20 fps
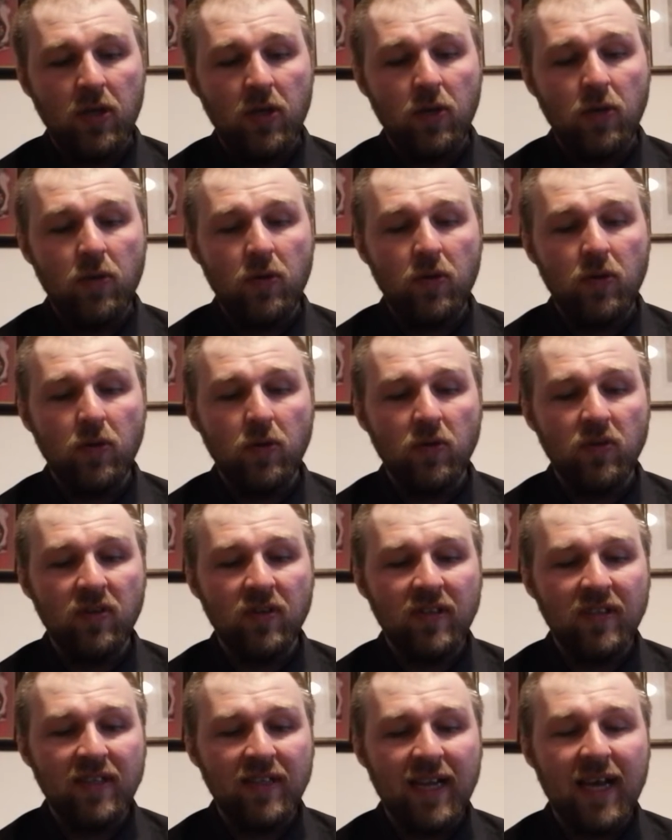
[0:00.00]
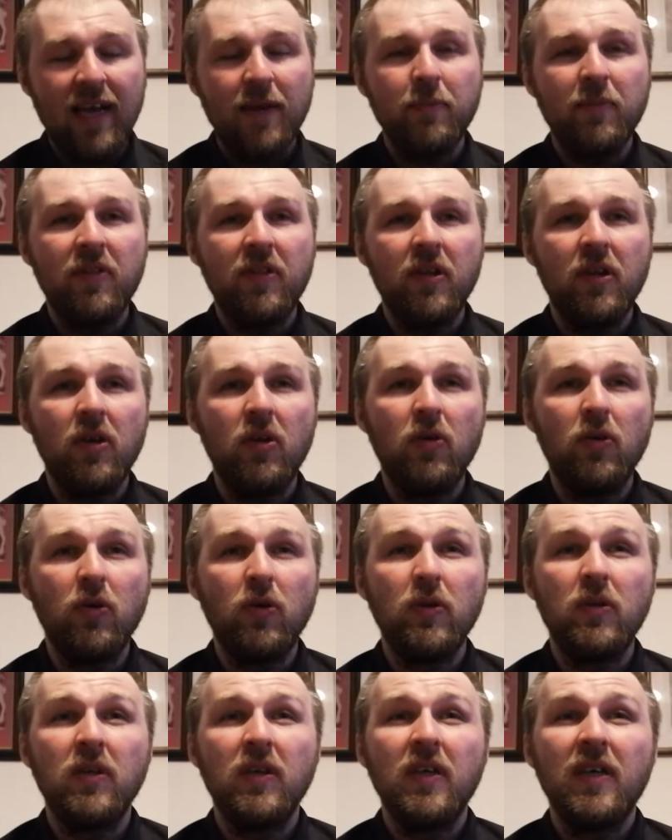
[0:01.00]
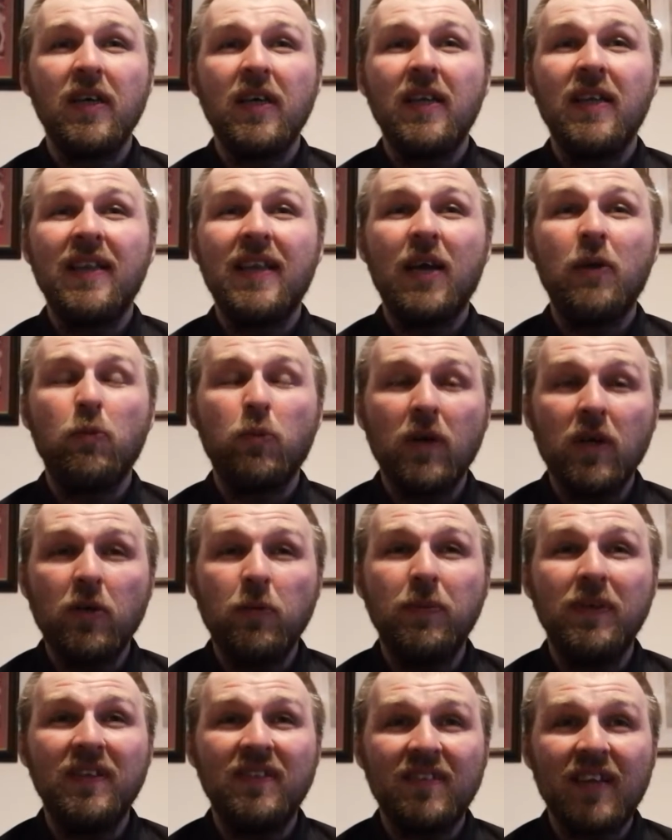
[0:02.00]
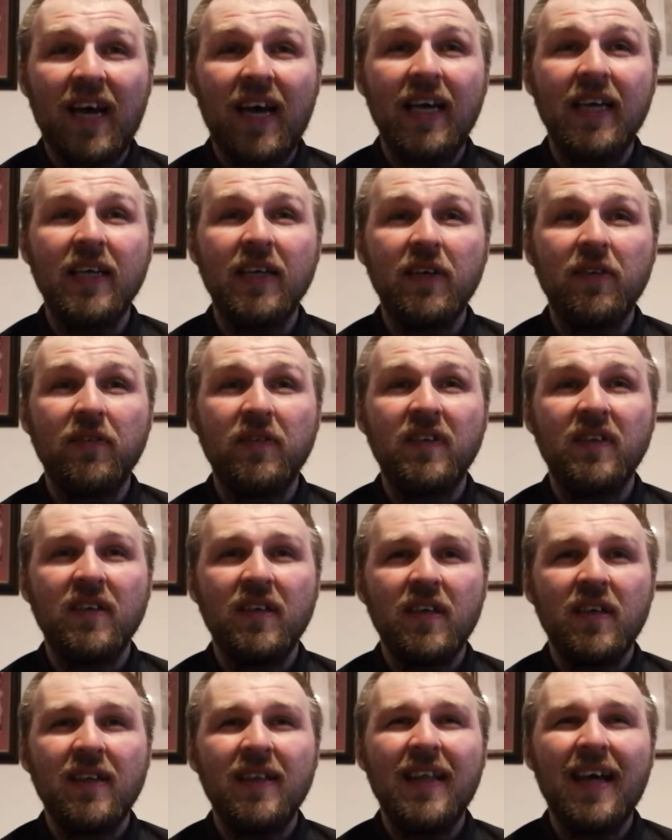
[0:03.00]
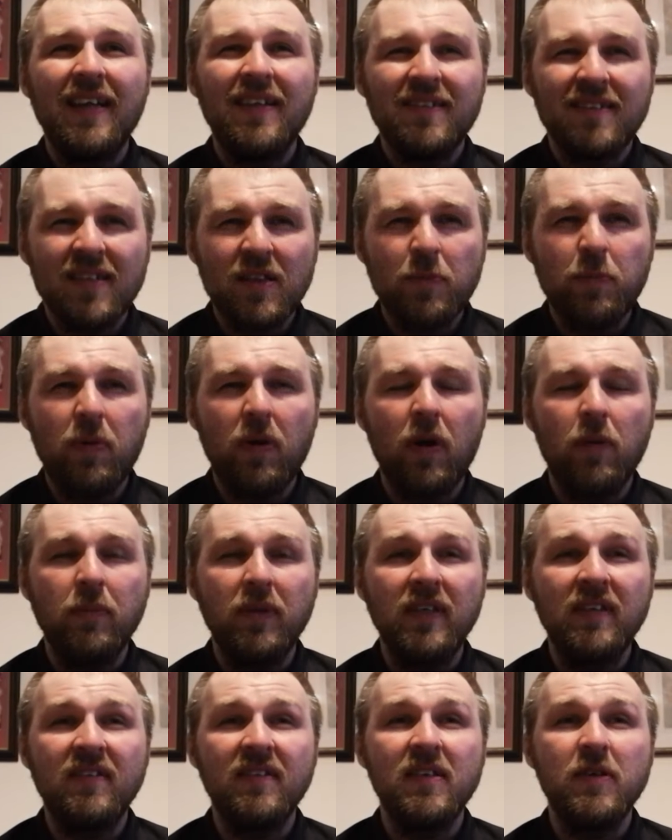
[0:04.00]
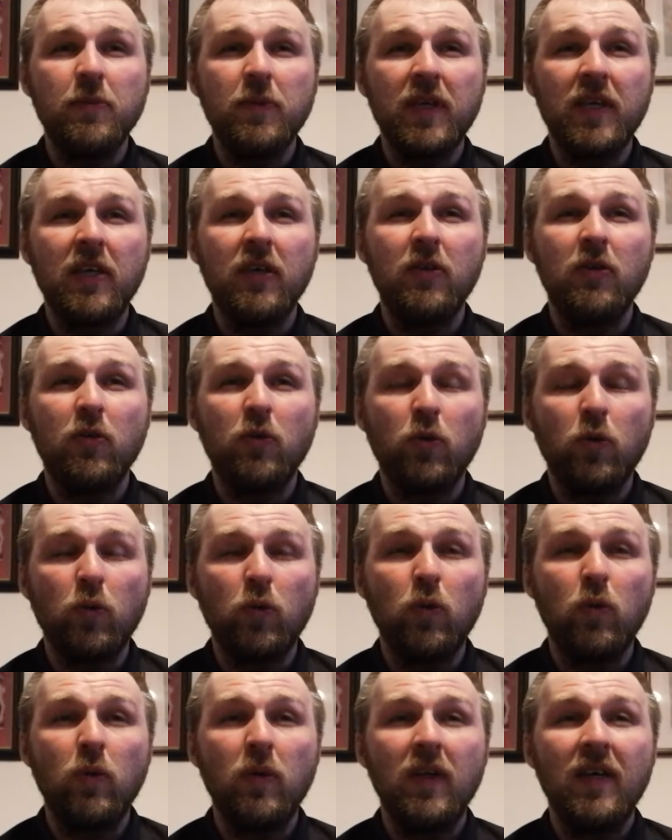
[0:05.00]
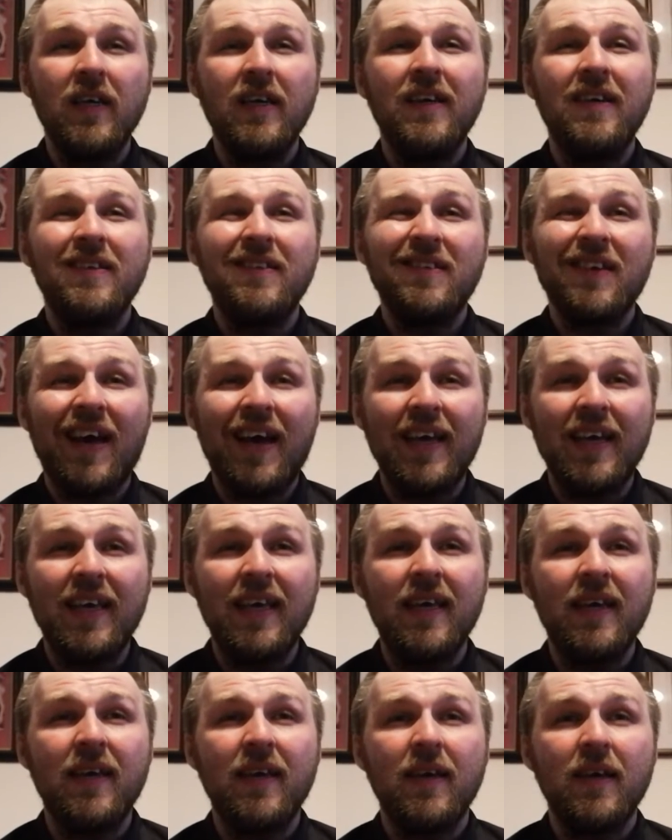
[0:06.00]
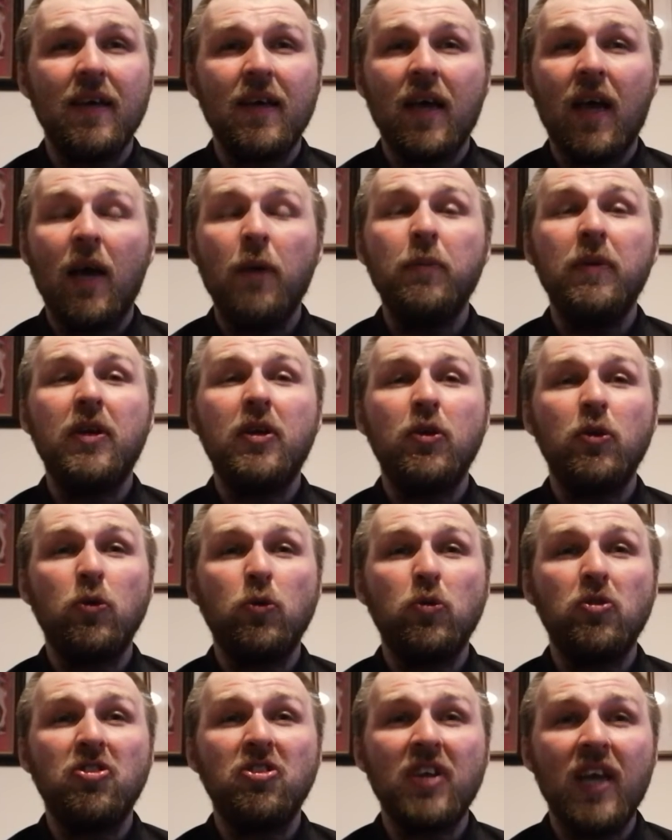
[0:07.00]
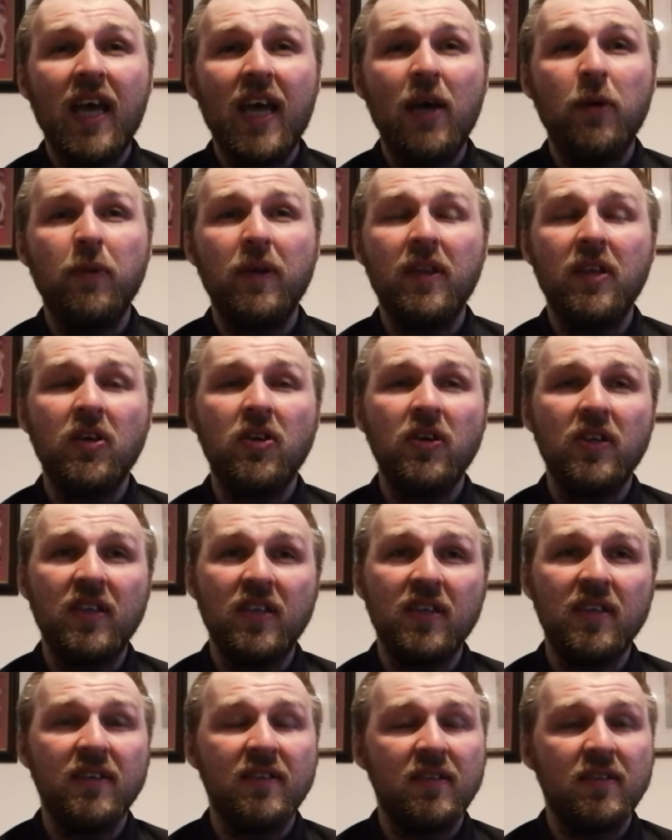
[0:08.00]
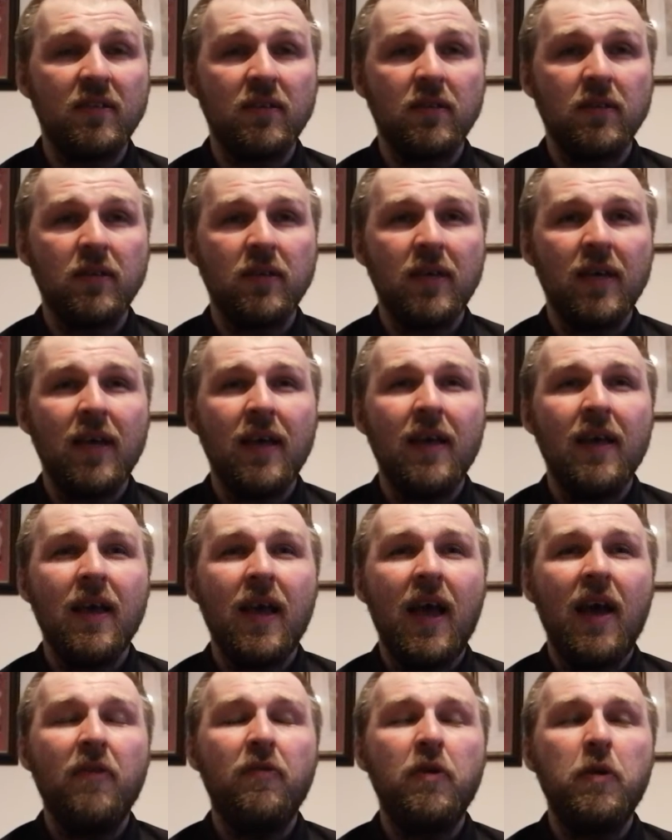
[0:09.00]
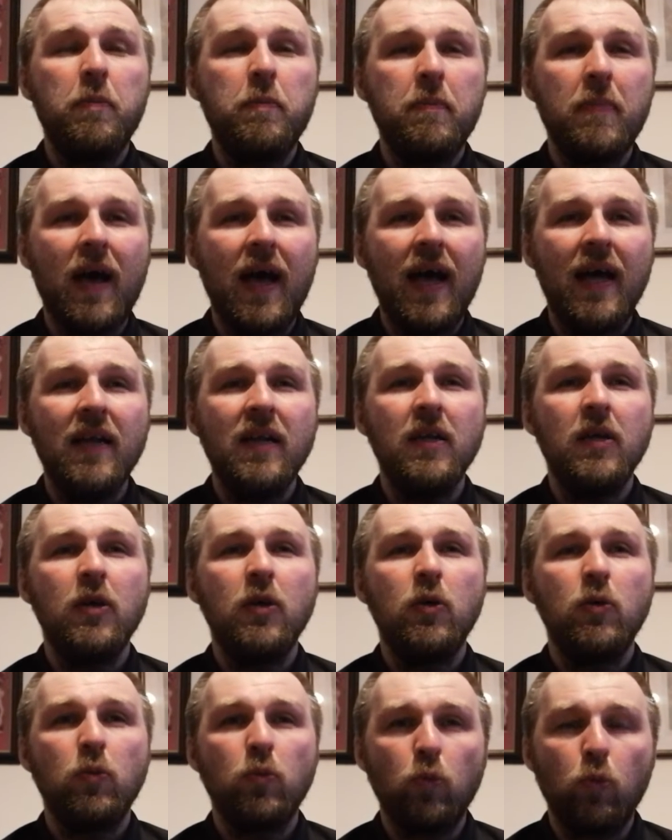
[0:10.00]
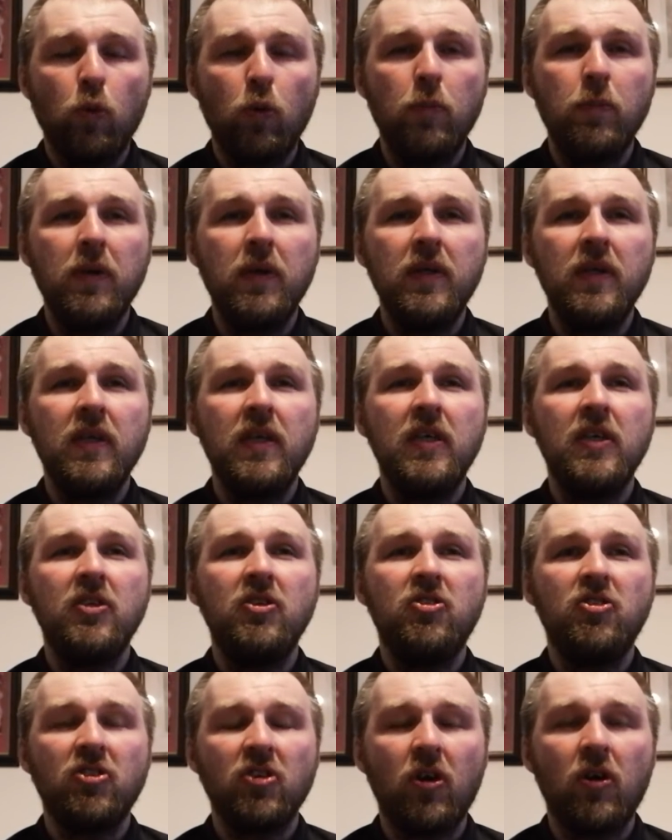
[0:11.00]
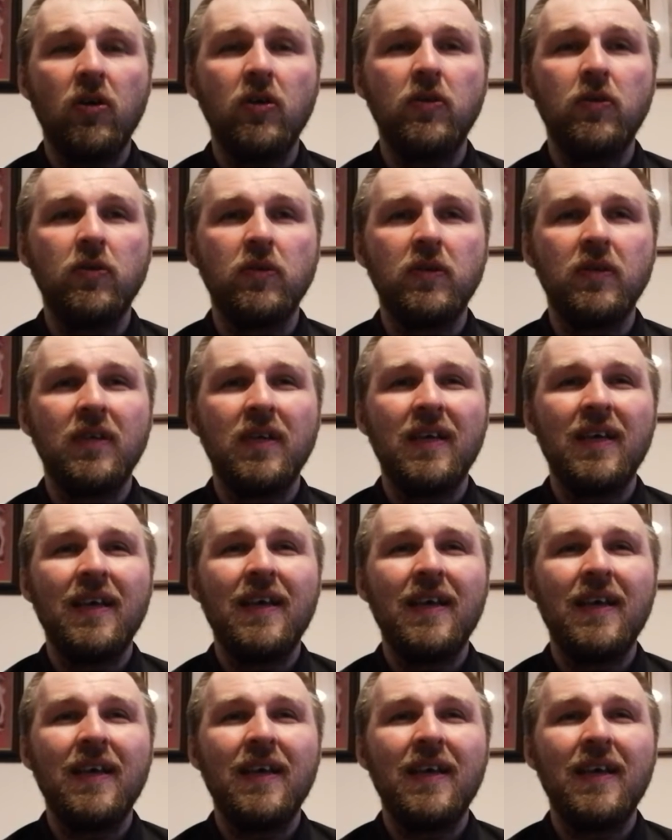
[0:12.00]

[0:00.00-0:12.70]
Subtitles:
who calls on the name of the Lord, they will be saved. That's the promise that we can all take and we can all share with others. Every man, woman and child,